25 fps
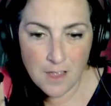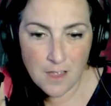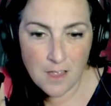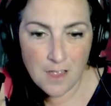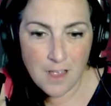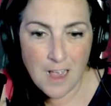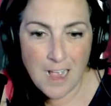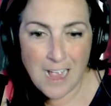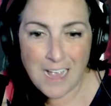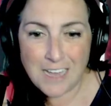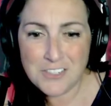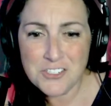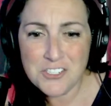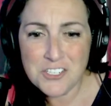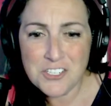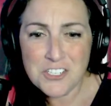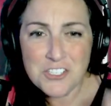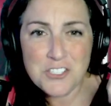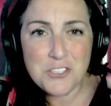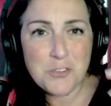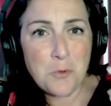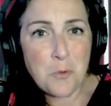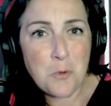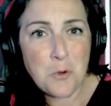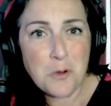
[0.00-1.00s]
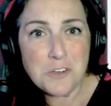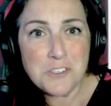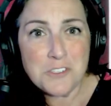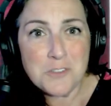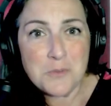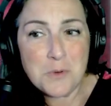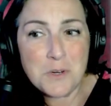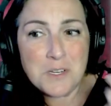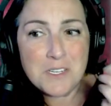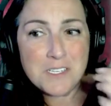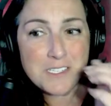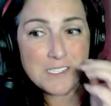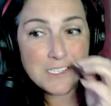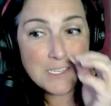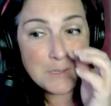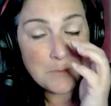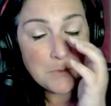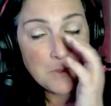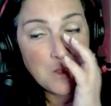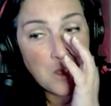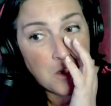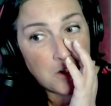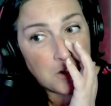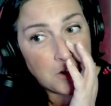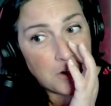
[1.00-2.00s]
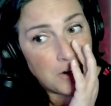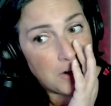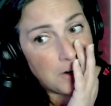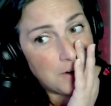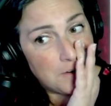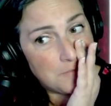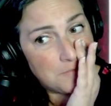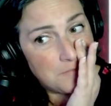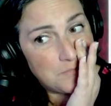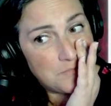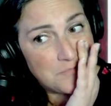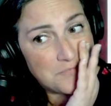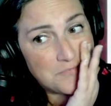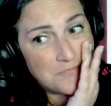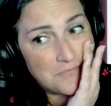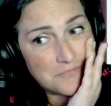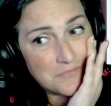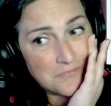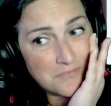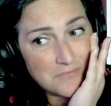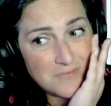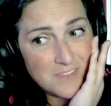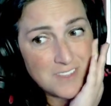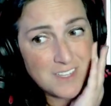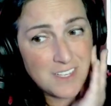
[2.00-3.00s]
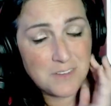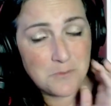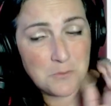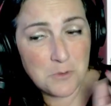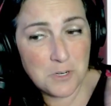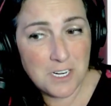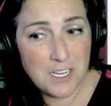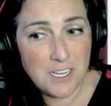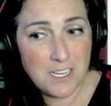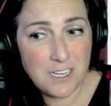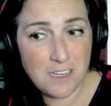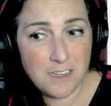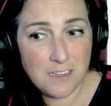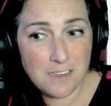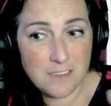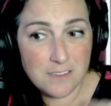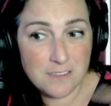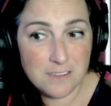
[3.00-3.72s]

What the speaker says: I actually do worse when I sleep longer than when I